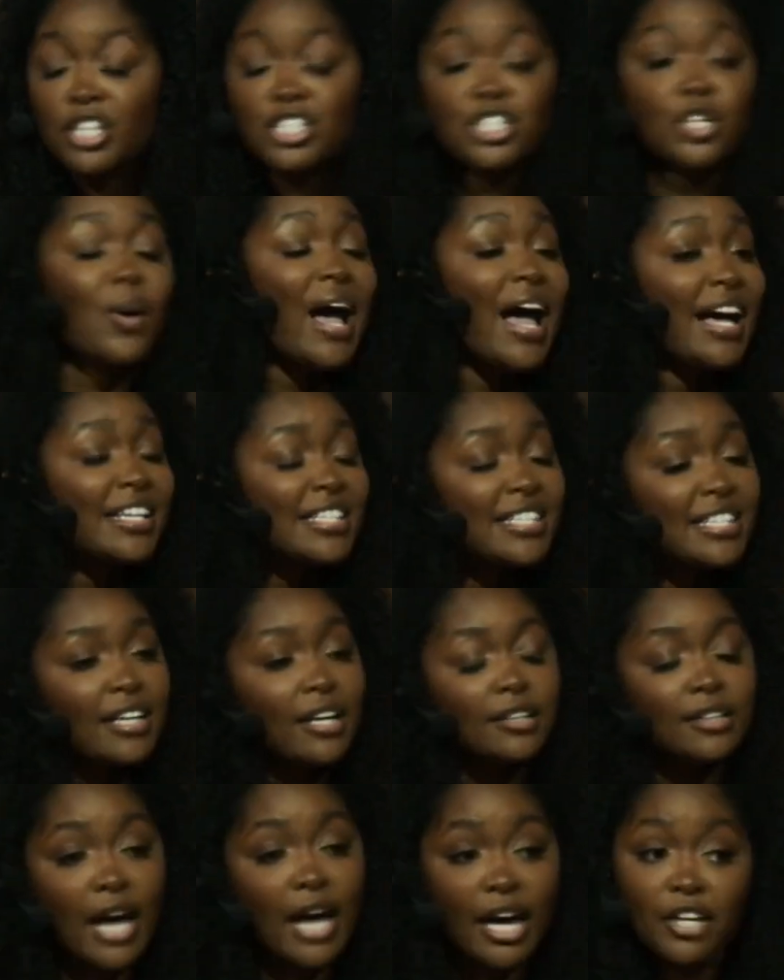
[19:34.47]
So ask
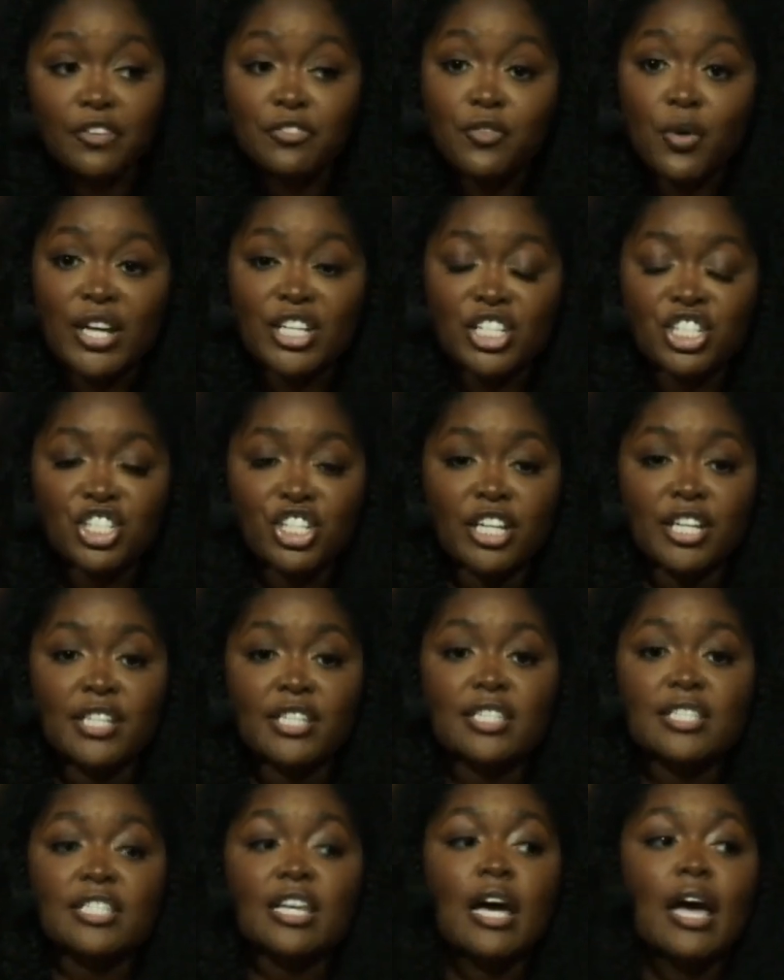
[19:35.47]
a lot of
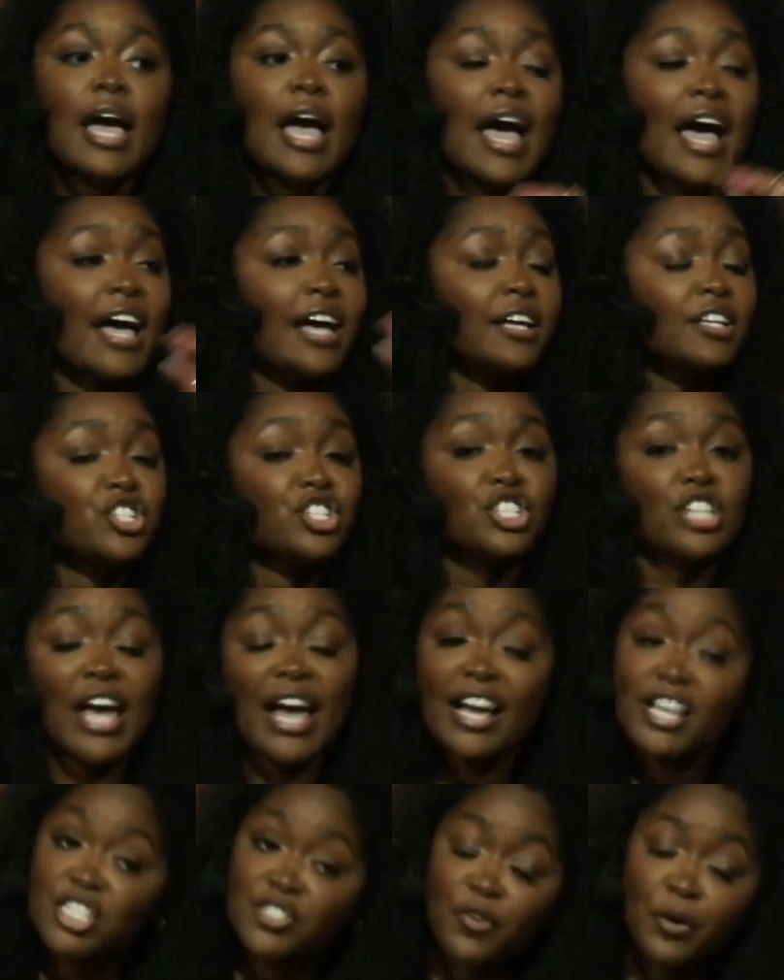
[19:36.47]
questions,
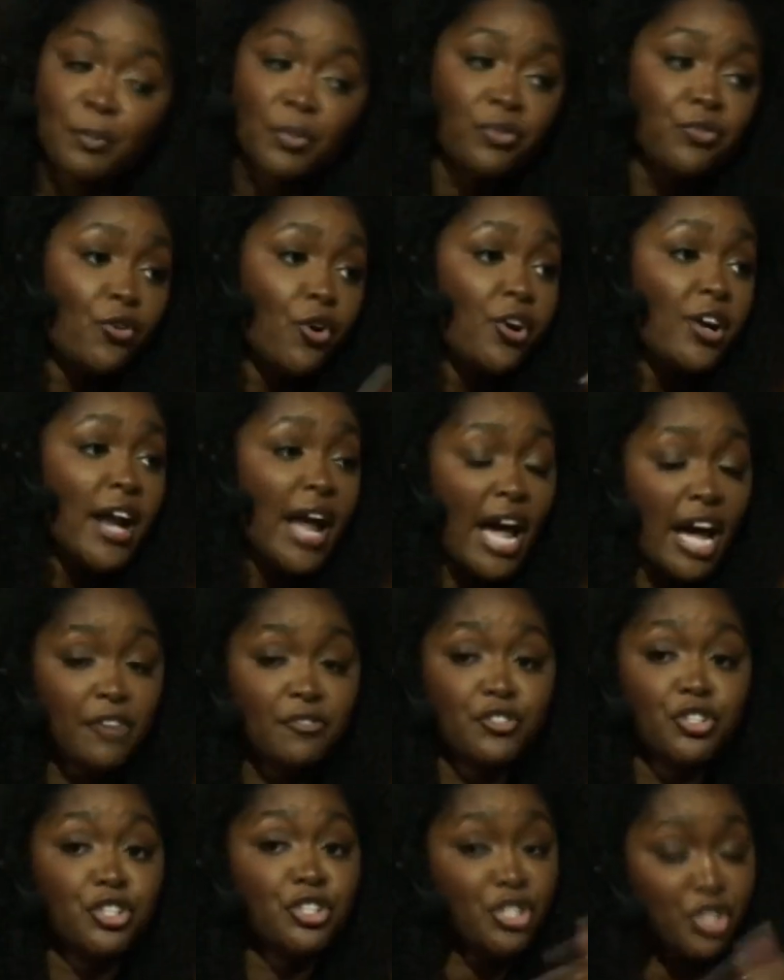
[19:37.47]
ask for before and
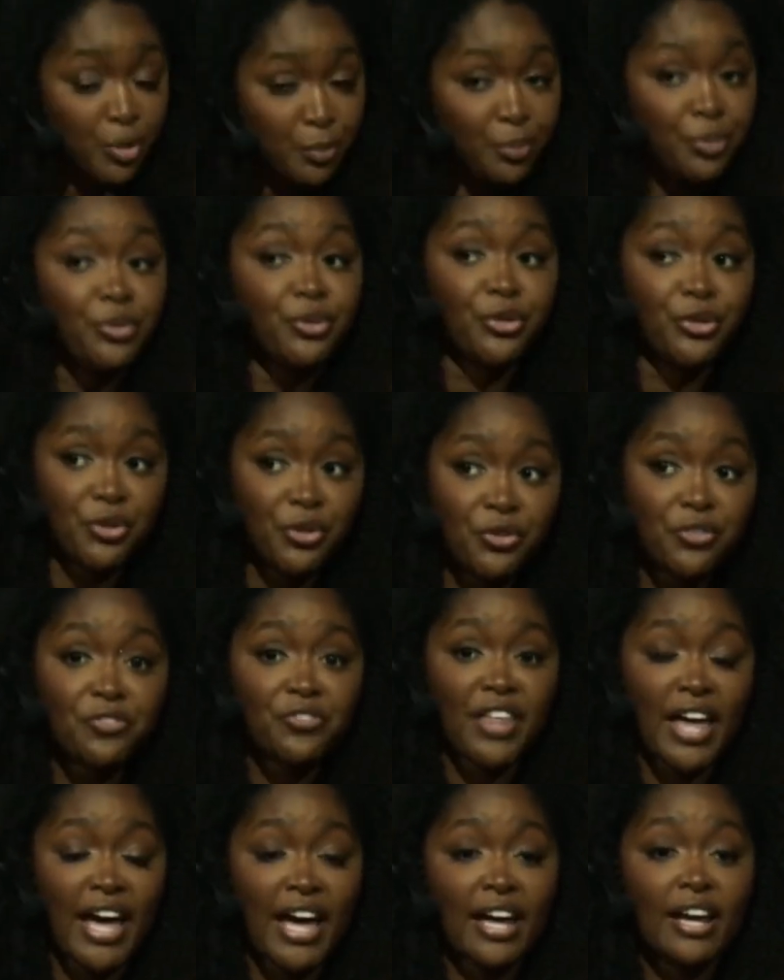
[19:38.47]
afters to prove
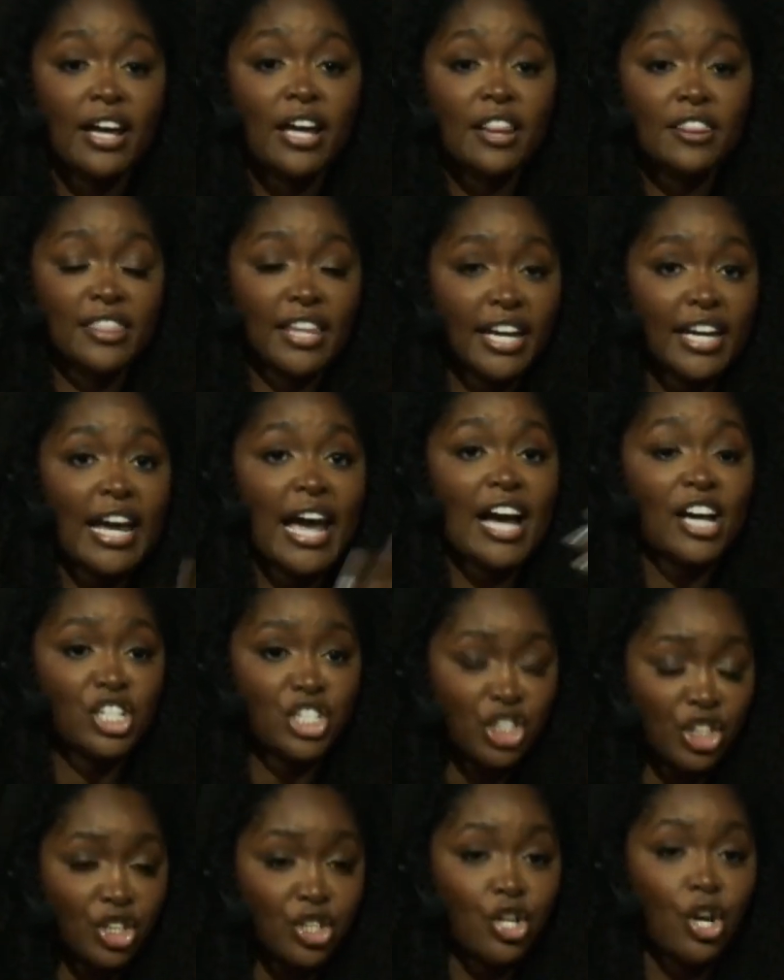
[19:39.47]
that they
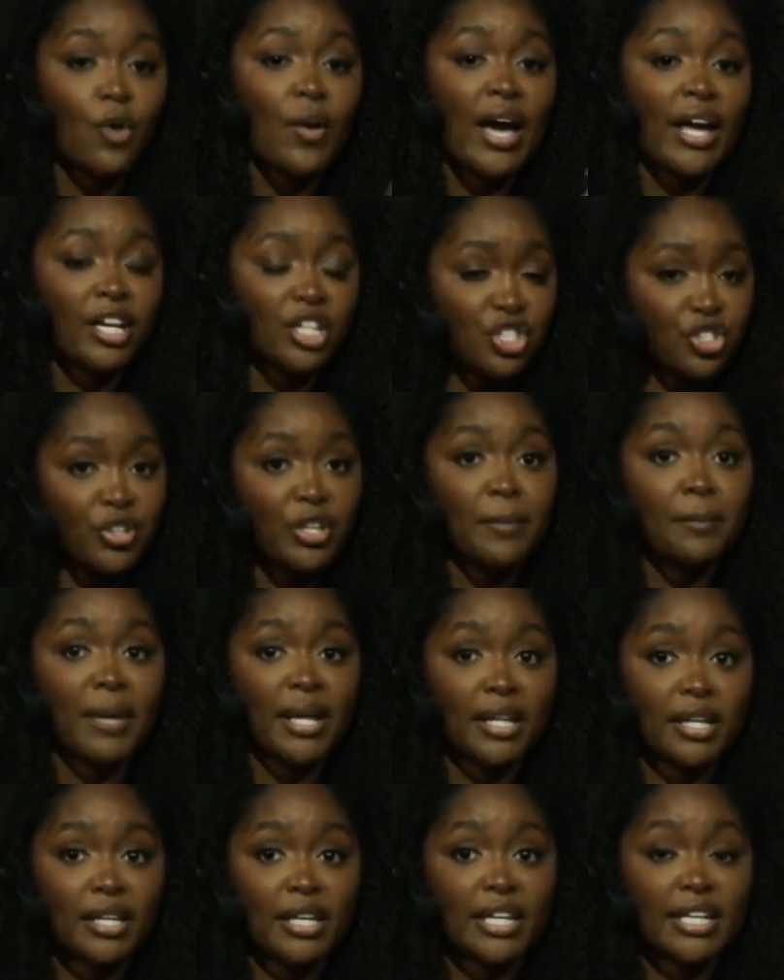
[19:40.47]
actually know how to treat
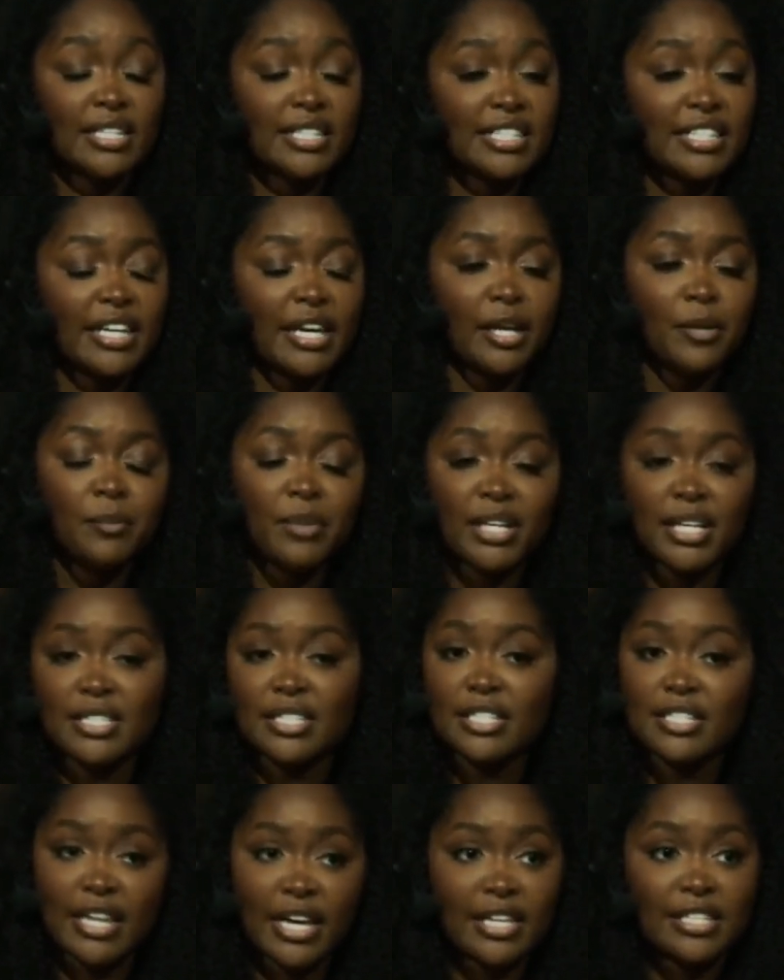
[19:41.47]
melanated skin, because
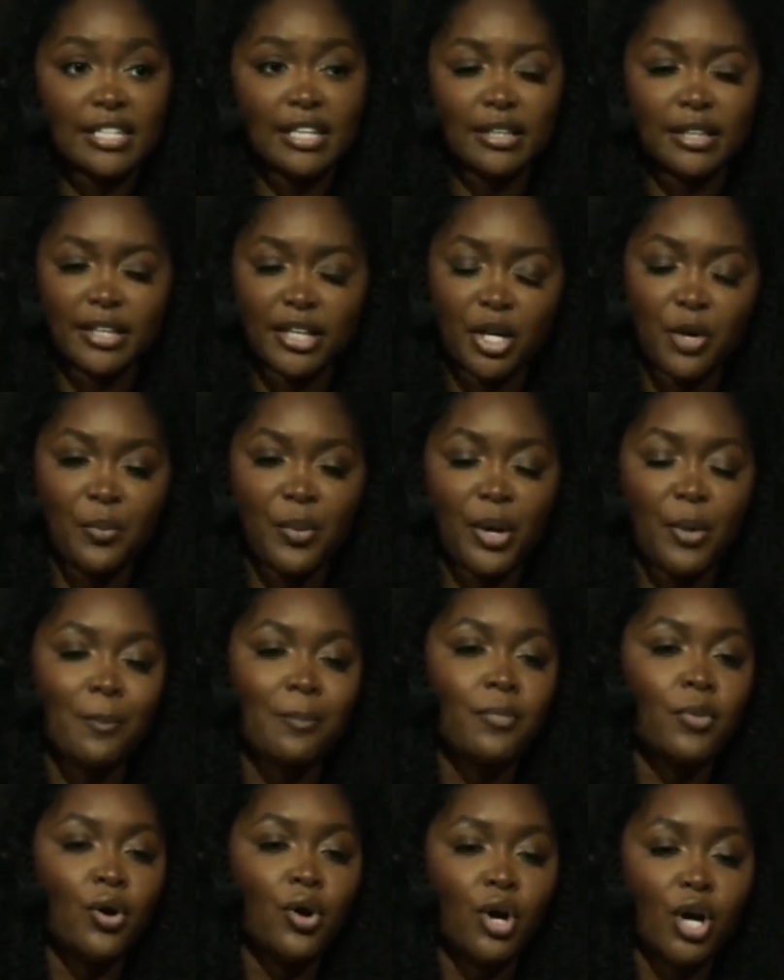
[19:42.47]
it takes a little bit
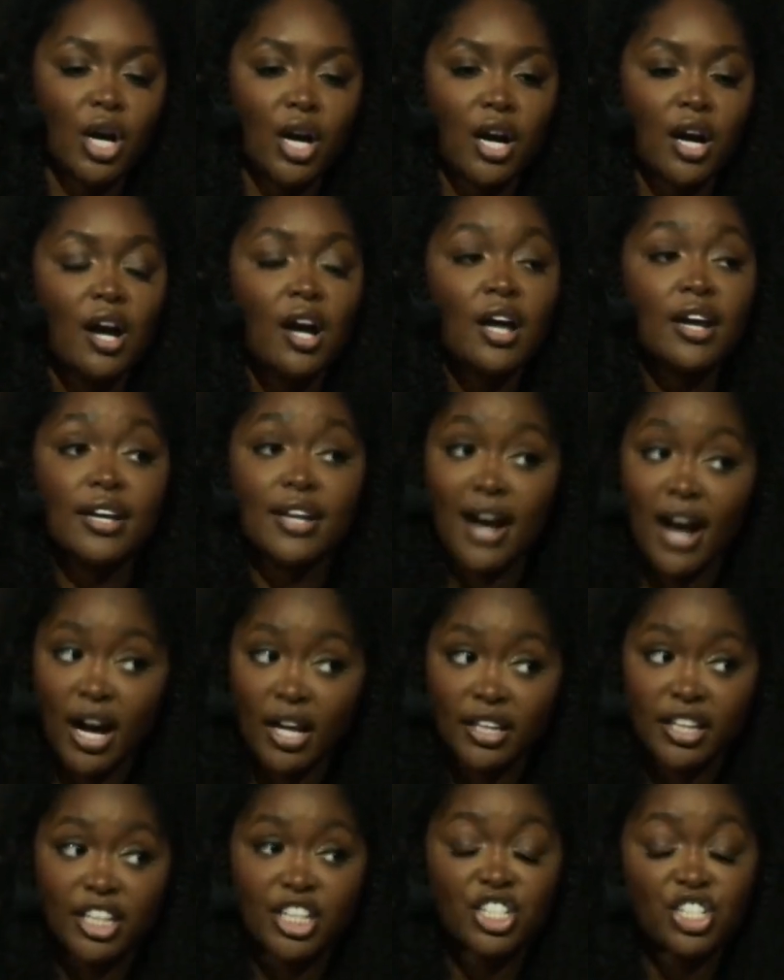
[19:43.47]
more
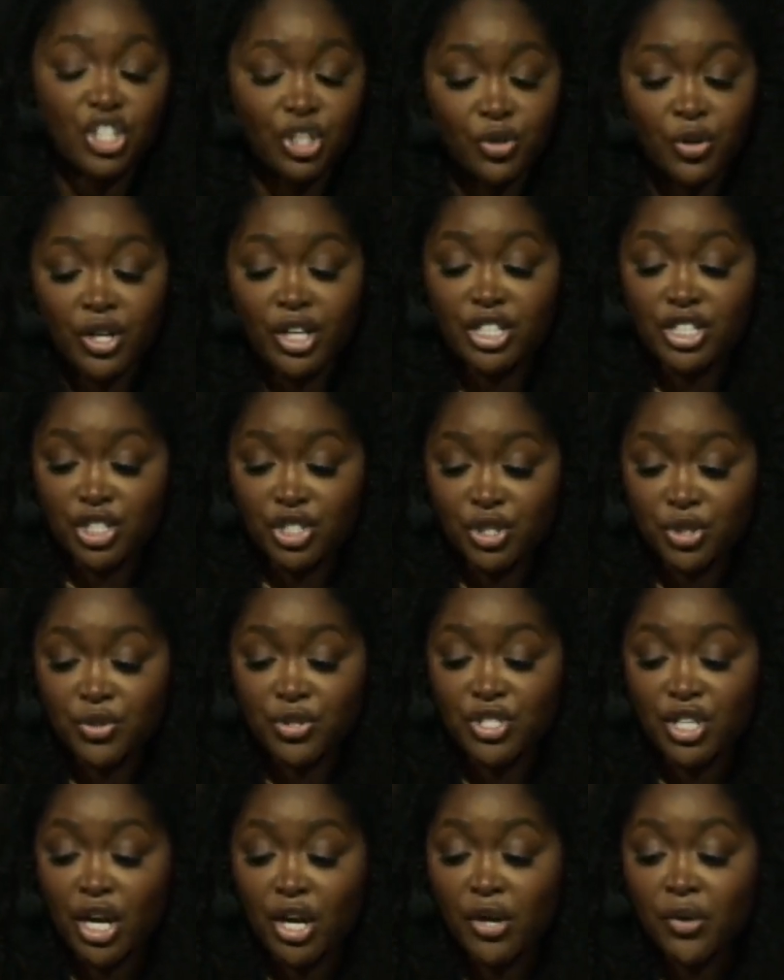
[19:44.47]
knowledge in order to do
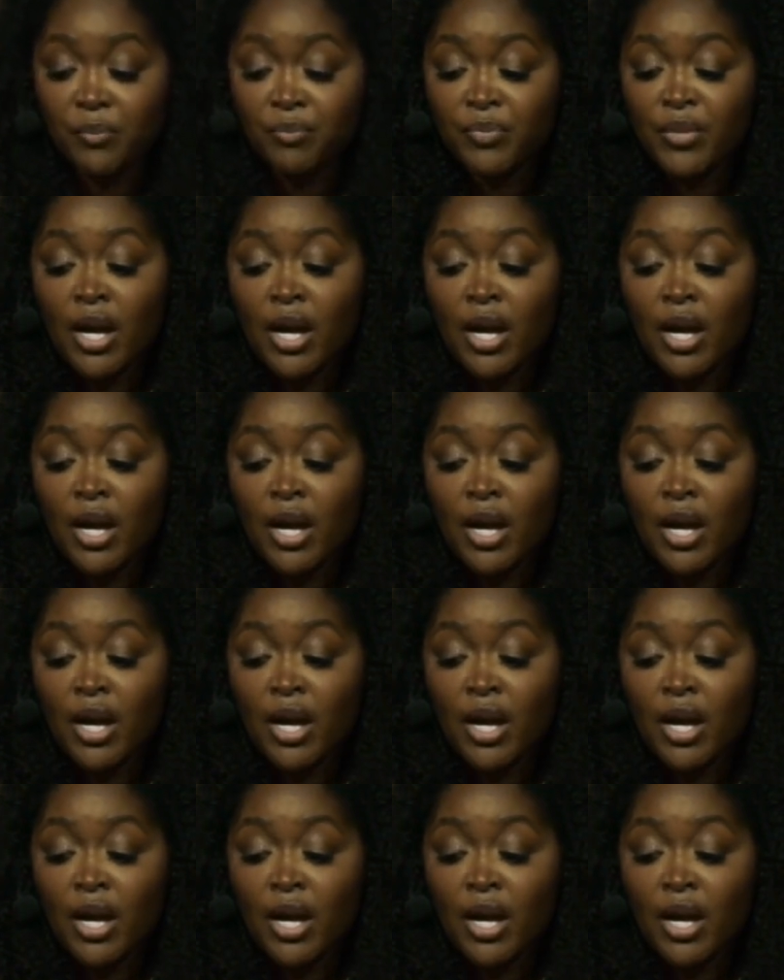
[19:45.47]
so.